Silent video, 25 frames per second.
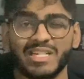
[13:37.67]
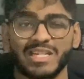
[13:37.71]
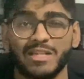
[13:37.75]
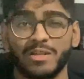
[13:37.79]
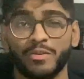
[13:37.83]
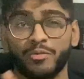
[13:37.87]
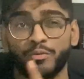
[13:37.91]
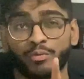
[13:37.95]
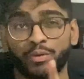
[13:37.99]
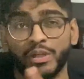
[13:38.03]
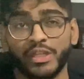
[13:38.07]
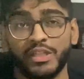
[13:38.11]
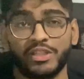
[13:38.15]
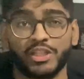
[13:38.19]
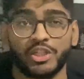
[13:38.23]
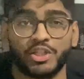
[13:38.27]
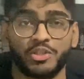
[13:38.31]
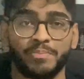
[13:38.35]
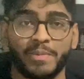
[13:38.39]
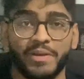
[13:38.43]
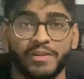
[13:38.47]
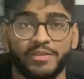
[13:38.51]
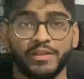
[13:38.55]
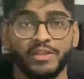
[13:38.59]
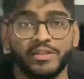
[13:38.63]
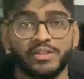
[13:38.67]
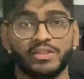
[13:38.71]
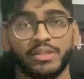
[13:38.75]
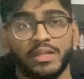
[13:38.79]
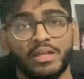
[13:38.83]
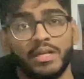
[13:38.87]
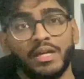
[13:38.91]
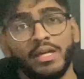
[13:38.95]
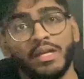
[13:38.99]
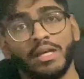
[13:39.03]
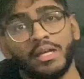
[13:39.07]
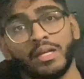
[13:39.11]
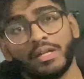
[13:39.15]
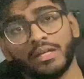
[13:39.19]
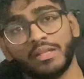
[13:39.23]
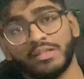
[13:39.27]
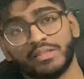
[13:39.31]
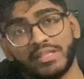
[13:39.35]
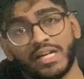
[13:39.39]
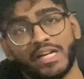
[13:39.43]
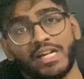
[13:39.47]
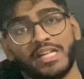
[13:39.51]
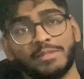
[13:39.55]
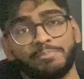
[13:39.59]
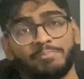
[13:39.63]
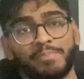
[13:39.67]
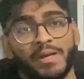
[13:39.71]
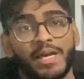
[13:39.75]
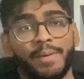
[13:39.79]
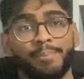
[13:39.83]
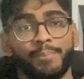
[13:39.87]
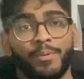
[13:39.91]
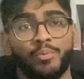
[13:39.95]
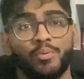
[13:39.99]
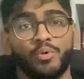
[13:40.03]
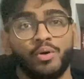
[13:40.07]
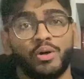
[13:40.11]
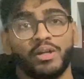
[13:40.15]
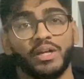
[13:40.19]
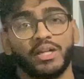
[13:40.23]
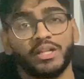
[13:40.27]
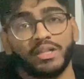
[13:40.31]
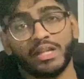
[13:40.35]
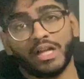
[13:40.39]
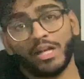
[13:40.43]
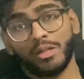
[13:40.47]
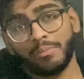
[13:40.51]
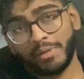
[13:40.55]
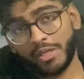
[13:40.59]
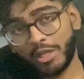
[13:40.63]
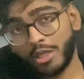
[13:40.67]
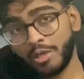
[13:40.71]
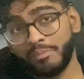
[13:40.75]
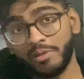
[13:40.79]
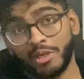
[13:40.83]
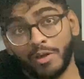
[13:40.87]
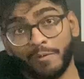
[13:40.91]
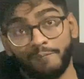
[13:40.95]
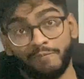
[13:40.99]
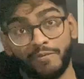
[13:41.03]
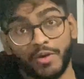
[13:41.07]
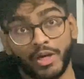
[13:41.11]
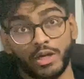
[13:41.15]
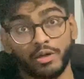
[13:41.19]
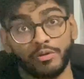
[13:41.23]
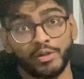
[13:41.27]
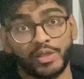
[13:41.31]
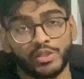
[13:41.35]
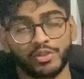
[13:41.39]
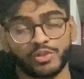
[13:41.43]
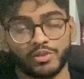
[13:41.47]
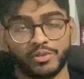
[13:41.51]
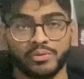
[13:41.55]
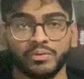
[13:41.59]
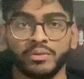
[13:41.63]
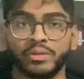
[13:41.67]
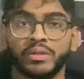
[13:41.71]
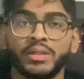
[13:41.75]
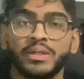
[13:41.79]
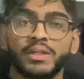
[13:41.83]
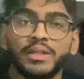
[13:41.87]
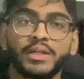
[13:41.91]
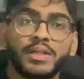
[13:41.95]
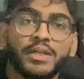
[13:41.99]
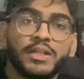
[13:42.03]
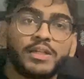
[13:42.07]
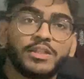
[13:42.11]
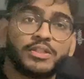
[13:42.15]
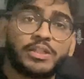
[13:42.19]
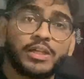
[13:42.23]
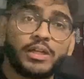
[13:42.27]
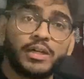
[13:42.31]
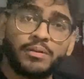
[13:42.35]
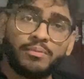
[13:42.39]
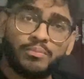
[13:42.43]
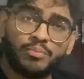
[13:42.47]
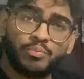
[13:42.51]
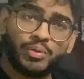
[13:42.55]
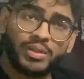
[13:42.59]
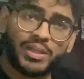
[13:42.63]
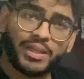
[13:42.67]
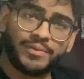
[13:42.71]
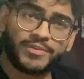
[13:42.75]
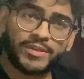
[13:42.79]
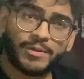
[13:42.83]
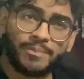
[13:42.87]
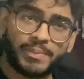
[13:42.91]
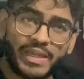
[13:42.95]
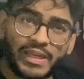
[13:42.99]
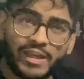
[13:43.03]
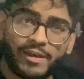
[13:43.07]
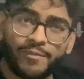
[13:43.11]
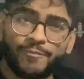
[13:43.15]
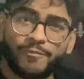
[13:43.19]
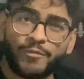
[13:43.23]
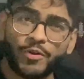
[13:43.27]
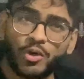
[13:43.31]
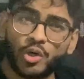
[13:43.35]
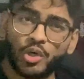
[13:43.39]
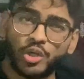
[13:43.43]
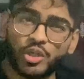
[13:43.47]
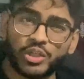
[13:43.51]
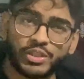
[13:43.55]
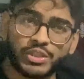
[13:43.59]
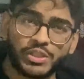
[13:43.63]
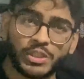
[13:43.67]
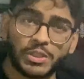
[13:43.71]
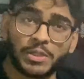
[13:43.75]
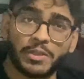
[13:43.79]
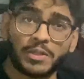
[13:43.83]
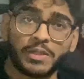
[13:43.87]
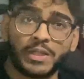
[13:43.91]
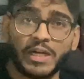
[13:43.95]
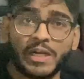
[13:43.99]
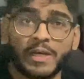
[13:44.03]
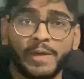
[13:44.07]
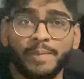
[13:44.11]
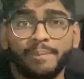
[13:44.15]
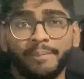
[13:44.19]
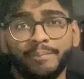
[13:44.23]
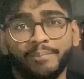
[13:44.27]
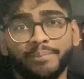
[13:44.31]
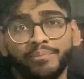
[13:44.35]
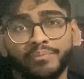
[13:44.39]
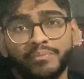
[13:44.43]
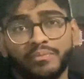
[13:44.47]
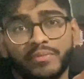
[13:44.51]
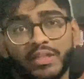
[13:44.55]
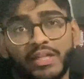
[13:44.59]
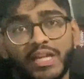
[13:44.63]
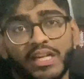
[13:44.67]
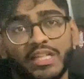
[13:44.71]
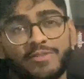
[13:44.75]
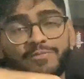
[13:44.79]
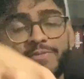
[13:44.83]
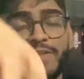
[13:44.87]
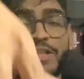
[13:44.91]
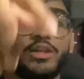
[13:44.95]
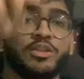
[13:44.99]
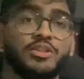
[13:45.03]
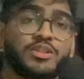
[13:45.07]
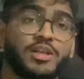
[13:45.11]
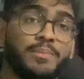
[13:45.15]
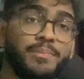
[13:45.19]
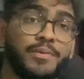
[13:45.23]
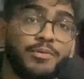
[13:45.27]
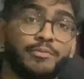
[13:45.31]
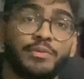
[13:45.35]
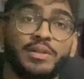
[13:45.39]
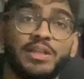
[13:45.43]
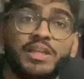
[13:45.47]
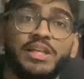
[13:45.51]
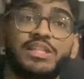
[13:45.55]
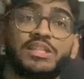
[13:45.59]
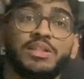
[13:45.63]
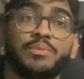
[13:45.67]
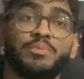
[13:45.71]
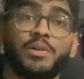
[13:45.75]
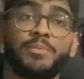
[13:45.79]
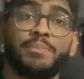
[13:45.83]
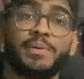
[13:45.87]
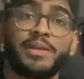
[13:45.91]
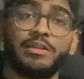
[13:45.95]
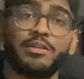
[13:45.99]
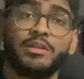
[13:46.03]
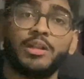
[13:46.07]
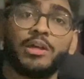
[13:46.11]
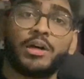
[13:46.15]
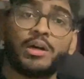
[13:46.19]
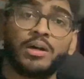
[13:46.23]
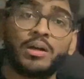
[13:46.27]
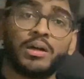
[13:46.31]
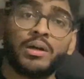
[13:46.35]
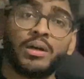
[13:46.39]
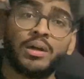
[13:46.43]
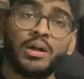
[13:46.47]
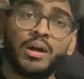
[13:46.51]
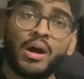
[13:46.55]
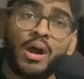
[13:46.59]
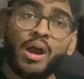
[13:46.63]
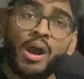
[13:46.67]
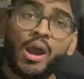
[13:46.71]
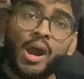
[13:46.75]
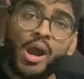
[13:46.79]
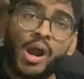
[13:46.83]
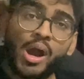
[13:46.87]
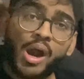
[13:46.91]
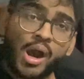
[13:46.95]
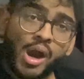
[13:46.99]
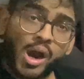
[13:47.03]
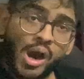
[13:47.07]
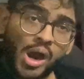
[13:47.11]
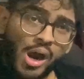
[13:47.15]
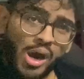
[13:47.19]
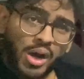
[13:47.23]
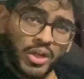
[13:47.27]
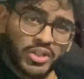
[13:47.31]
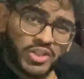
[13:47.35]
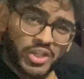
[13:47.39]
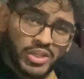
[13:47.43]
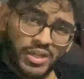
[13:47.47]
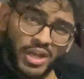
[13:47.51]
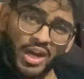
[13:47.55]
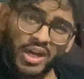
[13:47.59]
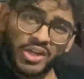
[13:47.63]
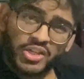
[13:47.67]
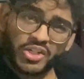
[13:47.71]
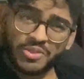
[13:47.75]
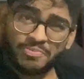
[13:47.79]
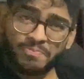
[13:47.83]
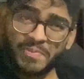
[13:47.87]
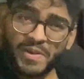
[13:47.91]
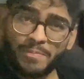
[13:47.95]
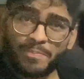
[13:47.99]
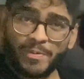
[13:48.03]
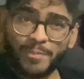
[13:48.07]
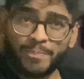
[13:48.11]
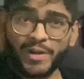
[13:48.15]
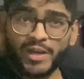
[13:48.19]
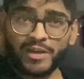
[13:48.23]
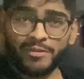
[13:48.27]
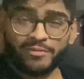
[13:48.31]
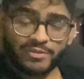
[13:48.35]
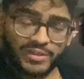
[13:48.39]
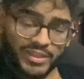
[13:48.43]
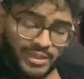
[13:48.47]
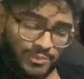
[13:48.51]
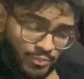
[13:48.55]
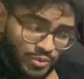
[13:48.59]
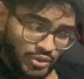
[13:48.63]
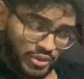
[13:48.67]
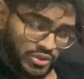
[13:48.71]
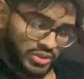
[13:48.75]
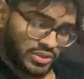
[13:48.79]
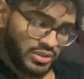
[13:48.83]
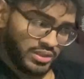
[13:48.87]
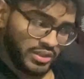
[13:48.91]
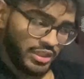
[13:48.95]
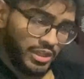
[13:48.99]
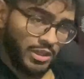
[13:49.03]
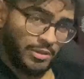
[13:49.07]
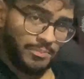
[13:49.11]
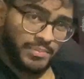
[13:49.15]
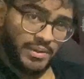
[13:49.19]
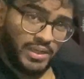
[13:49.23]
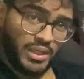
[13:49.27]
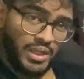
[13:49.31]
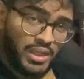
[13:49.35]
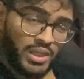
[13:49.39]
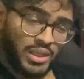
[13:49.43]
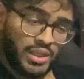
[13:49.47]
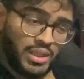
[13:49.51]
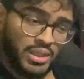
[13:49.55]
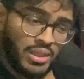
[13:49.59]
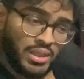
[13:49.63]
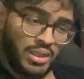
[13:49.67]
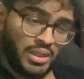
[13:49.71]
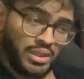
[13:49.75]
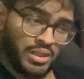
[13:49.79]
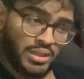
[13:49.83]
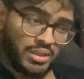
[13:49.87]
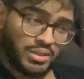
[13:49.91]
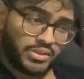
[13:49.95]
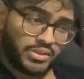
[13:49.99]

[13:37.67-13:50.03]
research methods, because that is paper 1 and that'll be coming up very soon. So we'll have to be focusing on that. The next videos I'll be releasing will be law. So yeah, just be prepared for them ones. It'll be